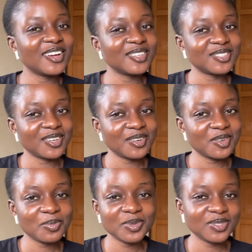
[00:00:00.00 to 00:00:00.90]
turn on
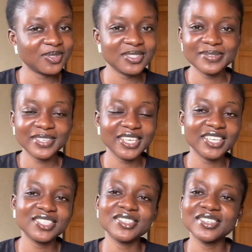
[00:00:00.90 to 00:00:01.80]
your post
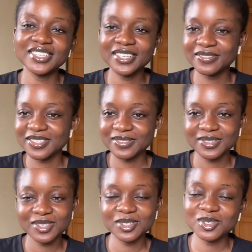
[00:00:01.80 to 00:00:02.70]
notification, give this
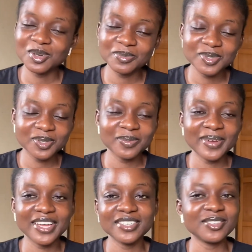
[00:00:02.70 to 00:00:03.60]
video a thumbs up,
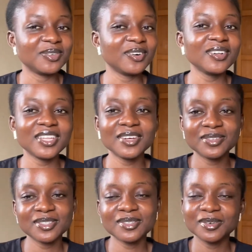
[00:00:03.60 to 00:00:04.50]
and all that
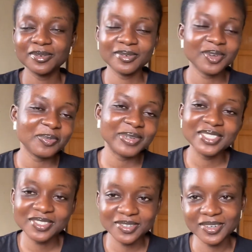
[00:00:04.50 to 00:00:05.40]
good stuff. God
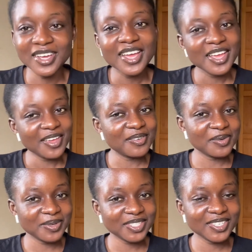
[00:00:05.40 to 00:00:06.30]
bless you. If you're
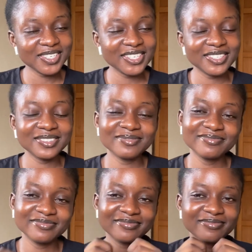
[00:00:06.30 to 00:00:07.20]

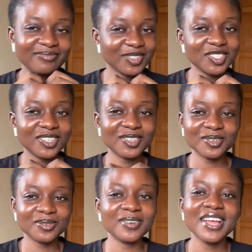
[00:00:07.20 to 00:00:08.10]
returning, much
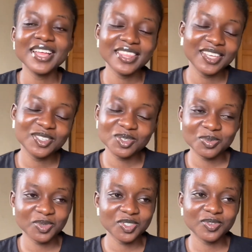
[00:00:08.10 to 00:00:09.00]
love. Thank you so
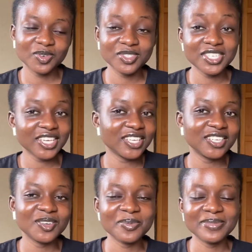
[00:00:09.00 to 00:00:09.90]
much for checking
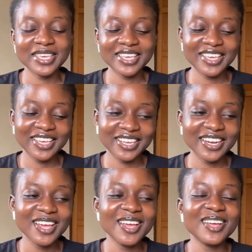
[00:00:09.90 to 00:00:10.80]
in on me again.
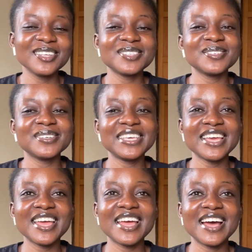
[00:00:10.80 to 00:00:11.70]
So
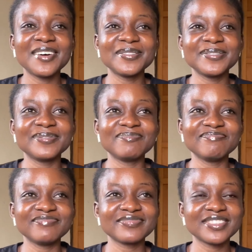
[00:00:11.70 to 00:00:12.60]
yeah,
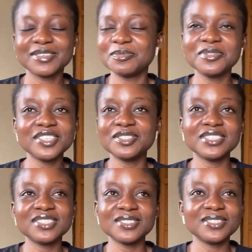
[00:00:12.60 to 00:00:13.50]
moving
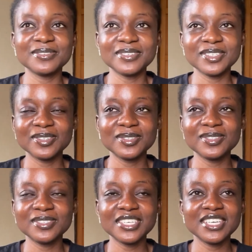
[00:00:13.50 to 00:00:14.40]
straight into the video.
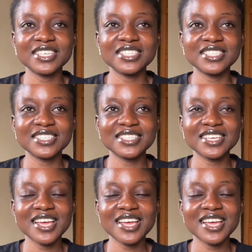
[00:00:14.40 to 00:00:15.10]
Today is